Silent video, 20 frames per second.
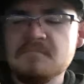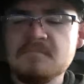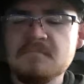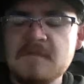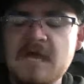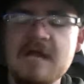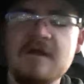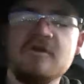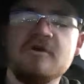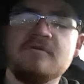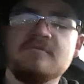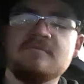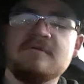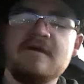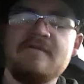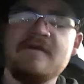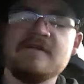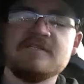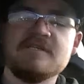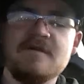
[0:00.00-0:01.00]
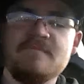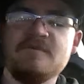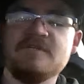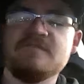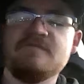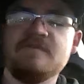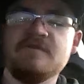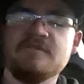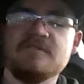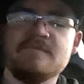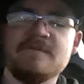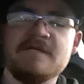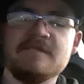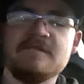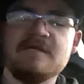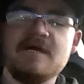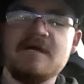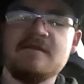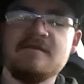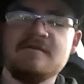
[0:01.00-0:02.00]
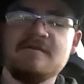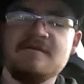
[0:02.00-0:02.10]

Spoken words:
I don't know. I've actually got mixed feelings about that.